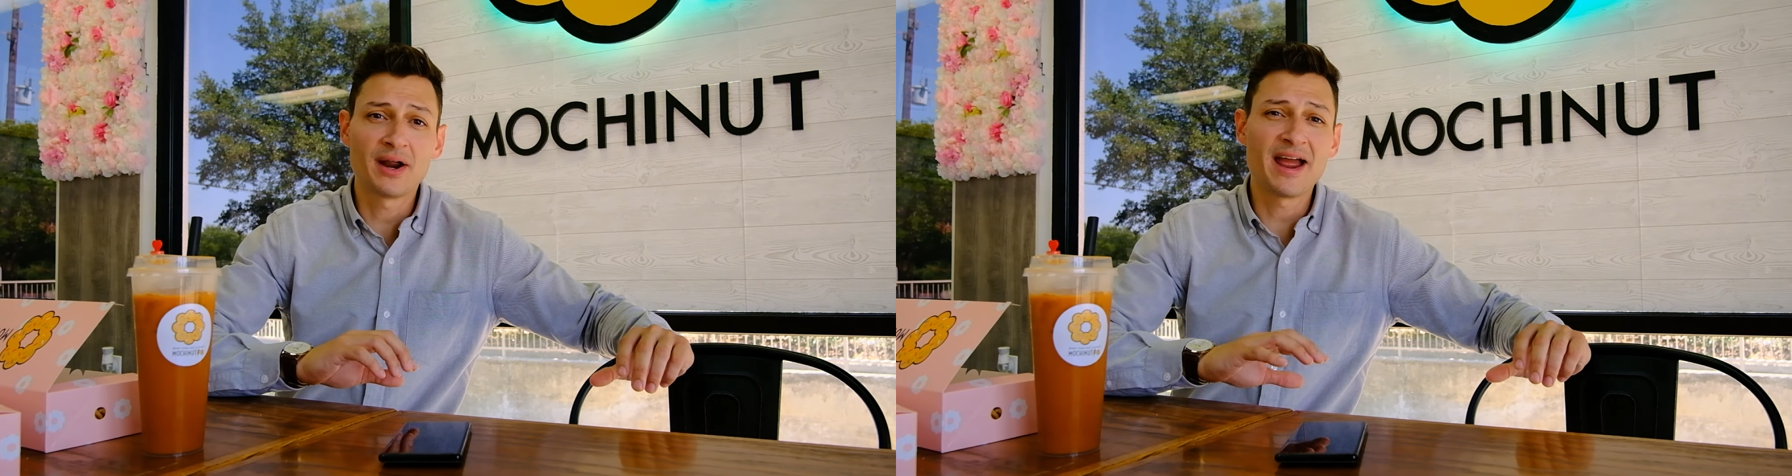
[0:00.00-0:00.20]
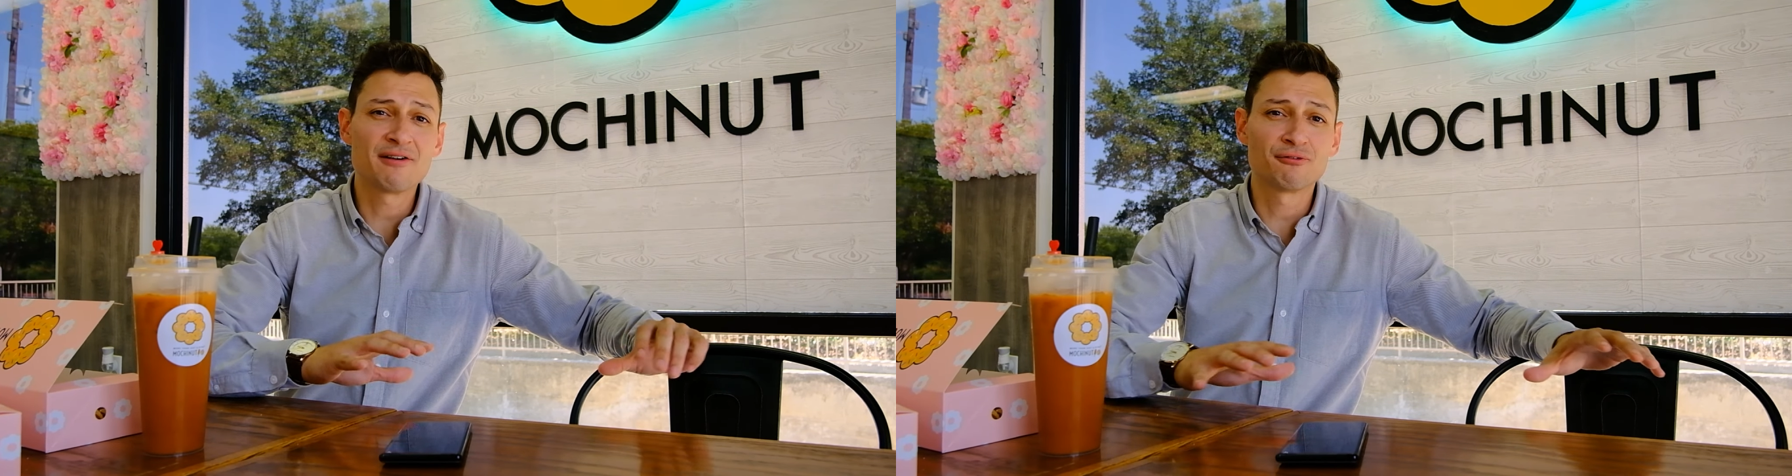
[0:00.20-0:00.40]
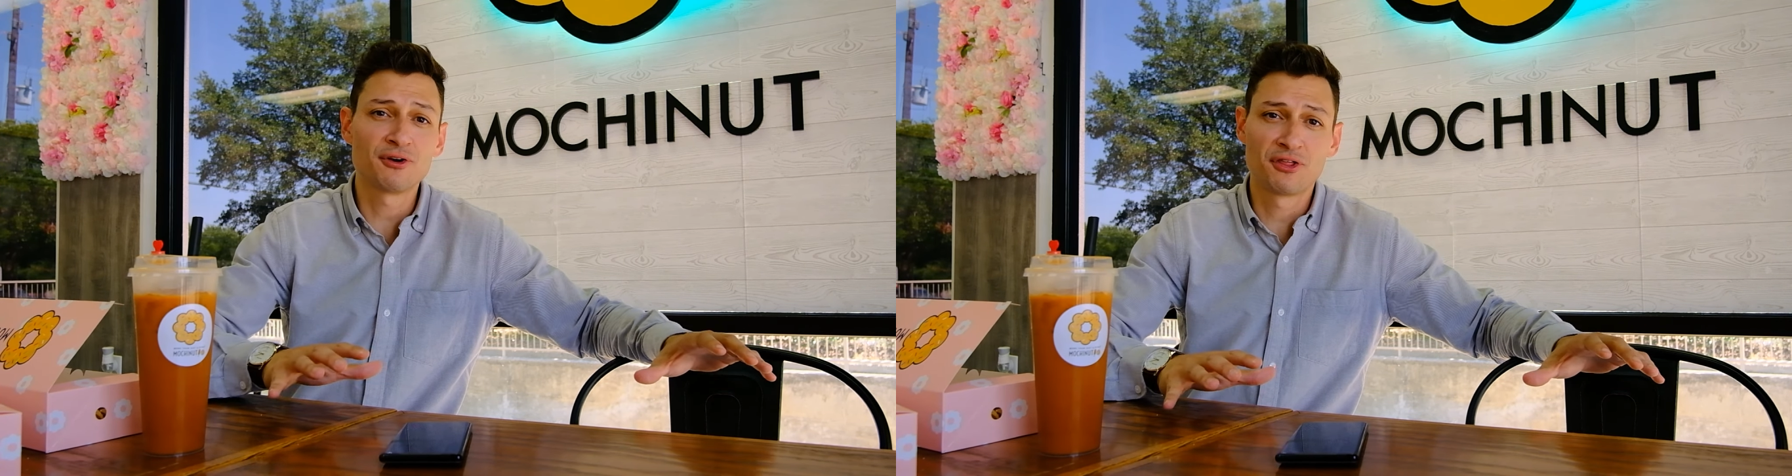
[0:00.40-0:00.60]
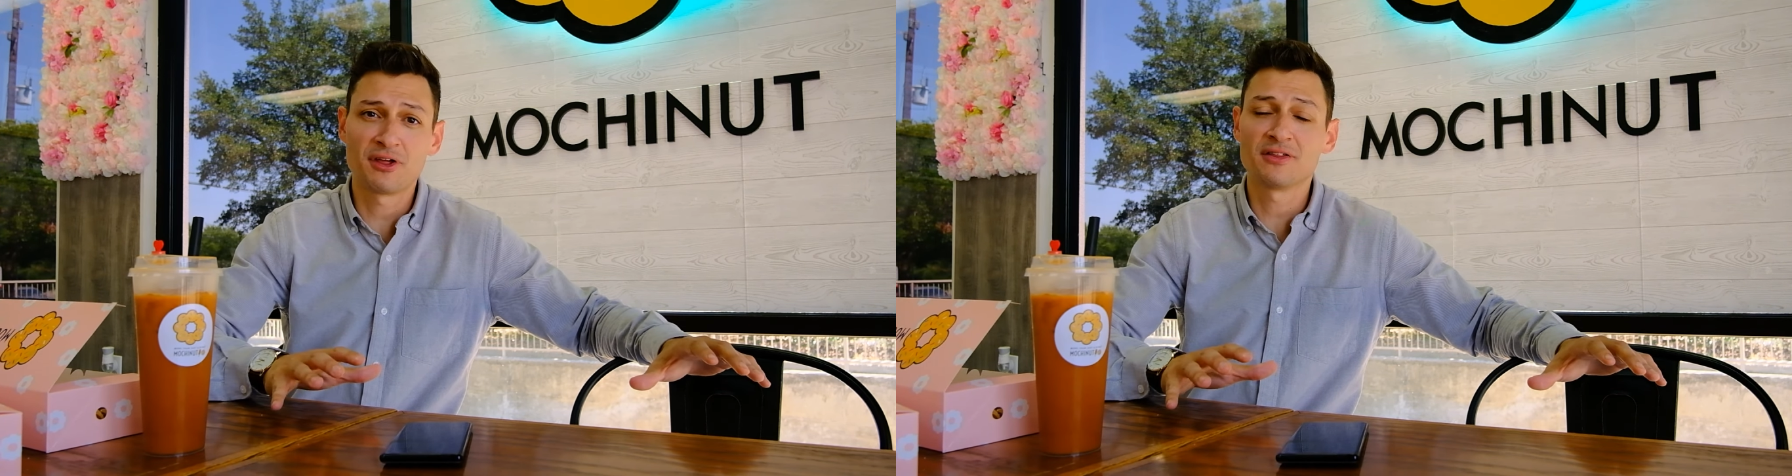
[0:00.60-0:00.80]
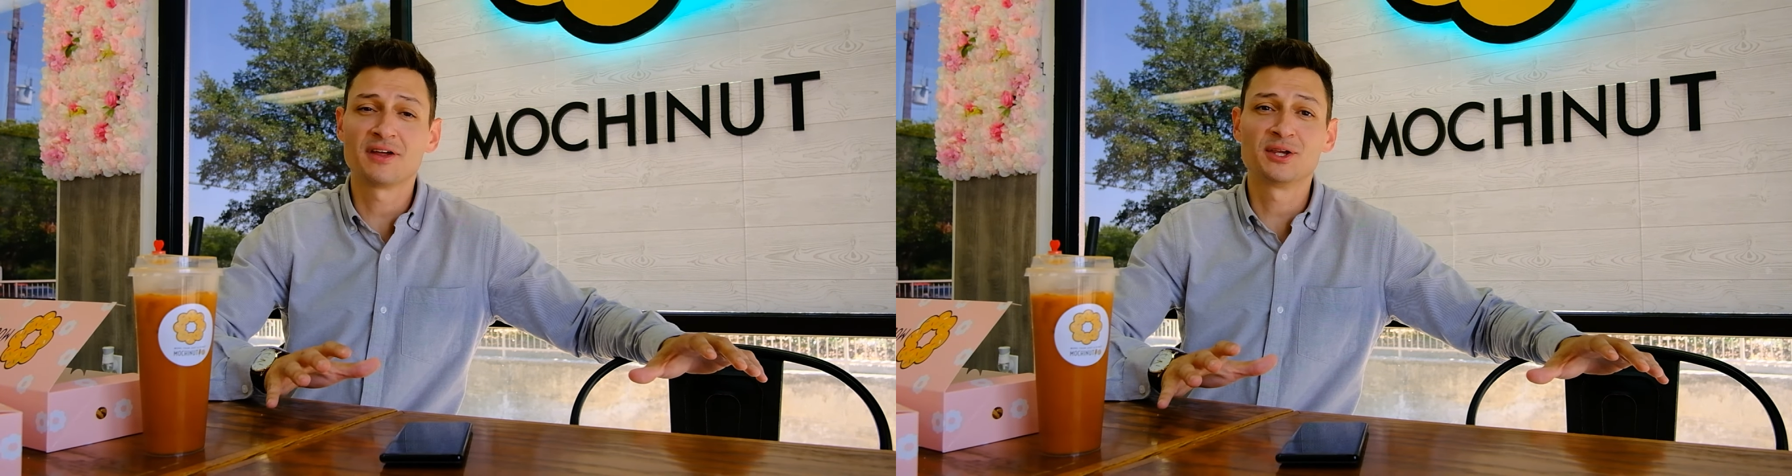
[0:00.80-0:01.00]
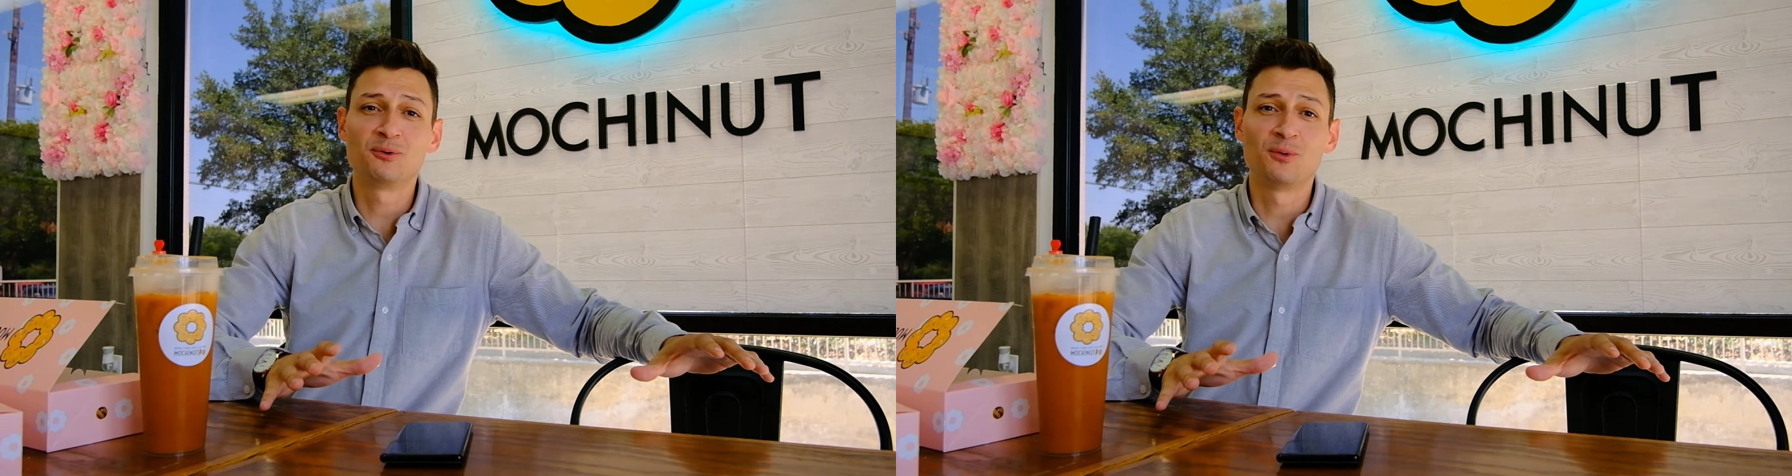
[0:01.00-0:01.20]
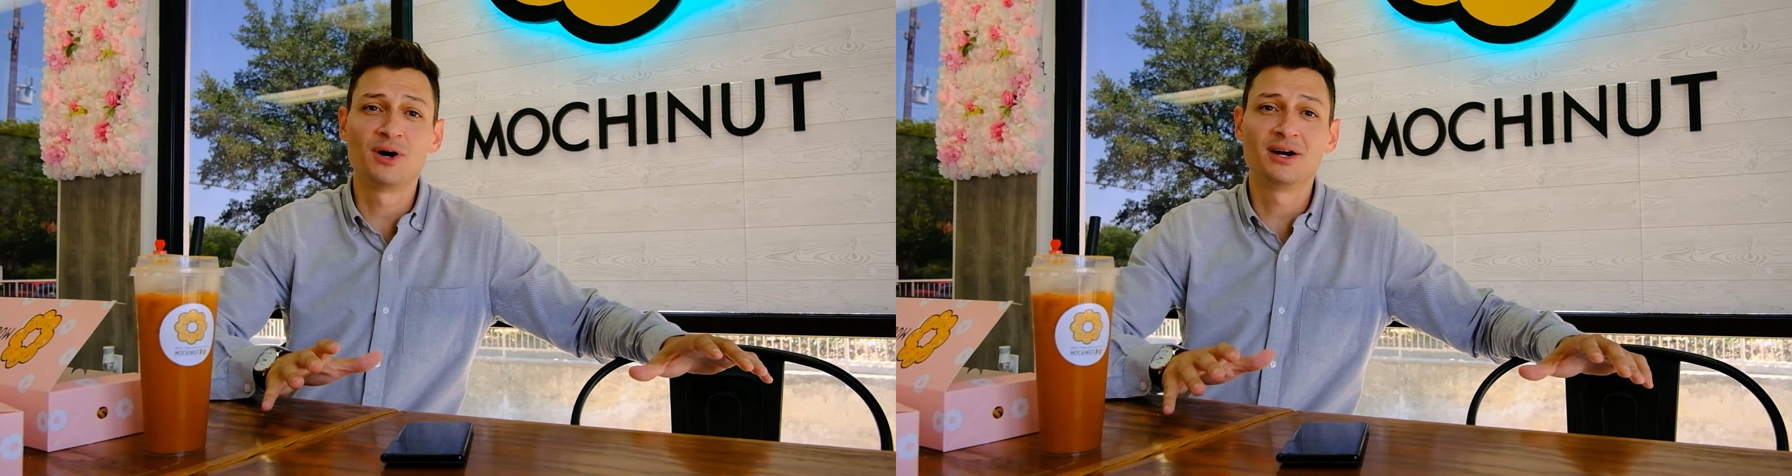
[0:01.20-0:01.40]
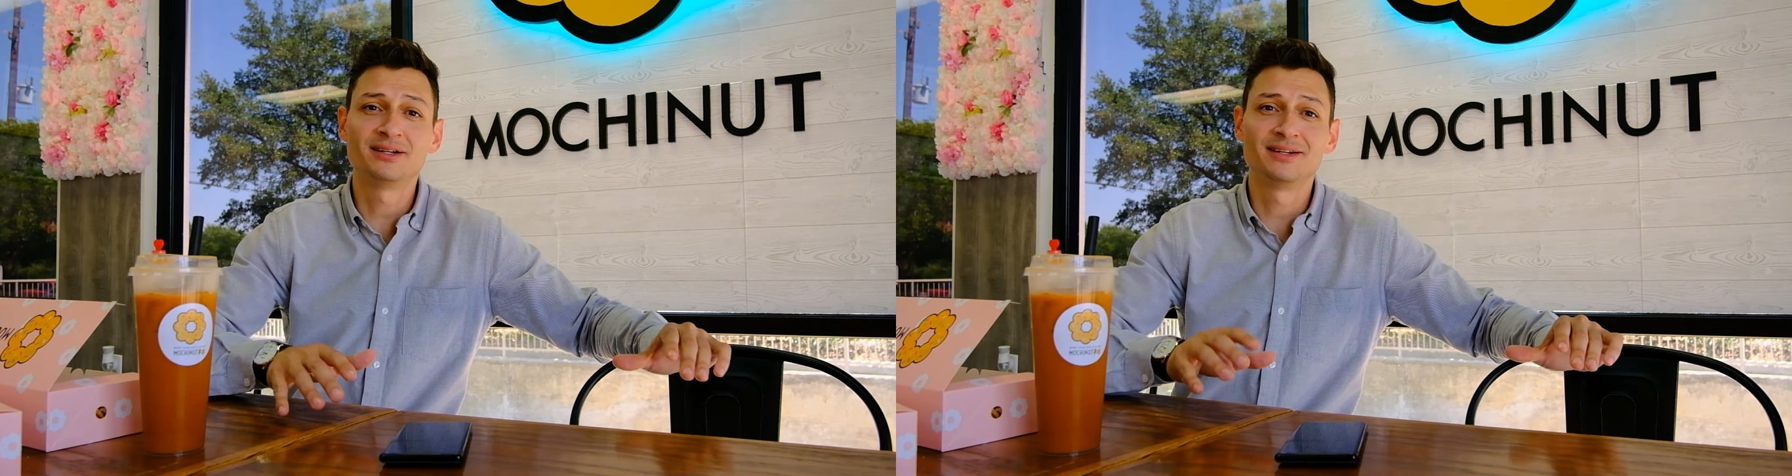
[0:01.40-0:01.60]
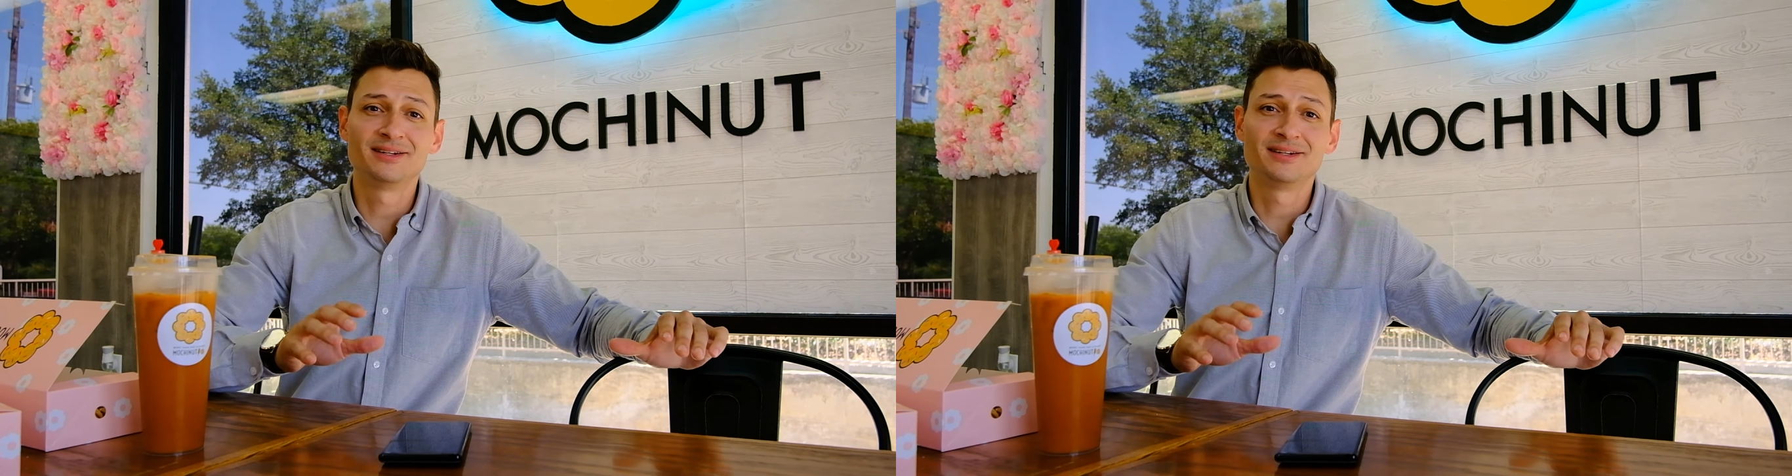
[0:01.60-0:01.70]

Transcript: everything that you want